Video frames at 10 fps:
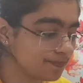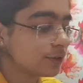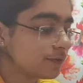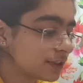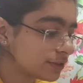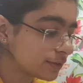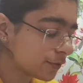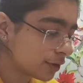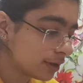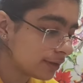So first of
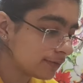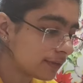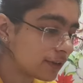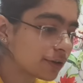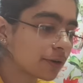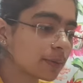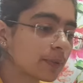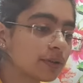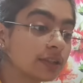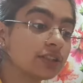all, we will talk
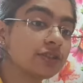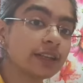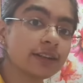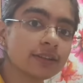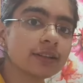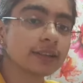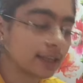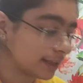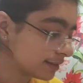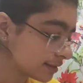about the general
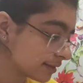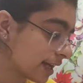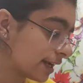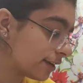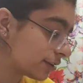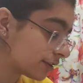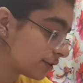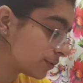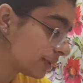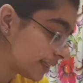things that
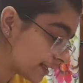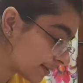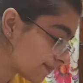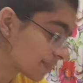you need.